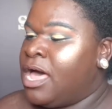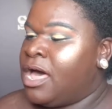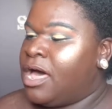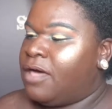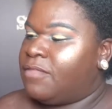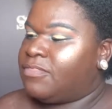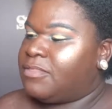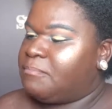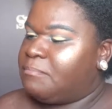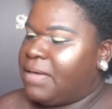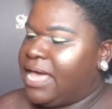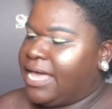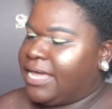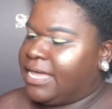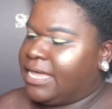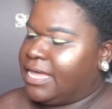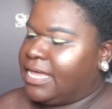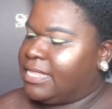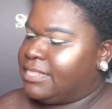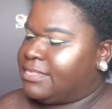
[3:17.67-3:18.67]
On the
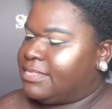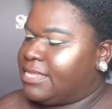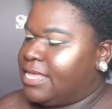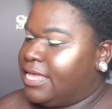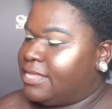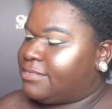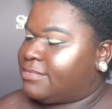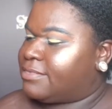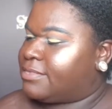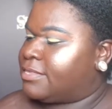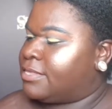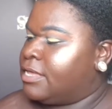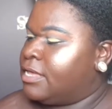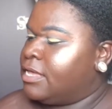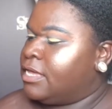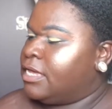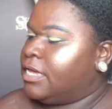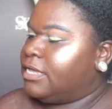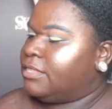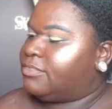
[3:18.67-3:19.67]
back, it tells
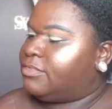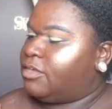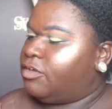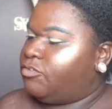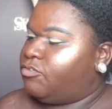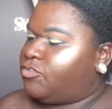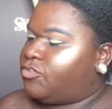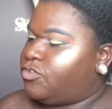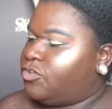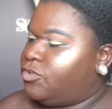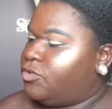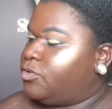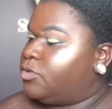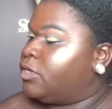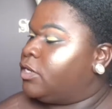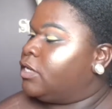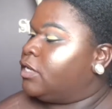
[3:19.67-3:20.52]
you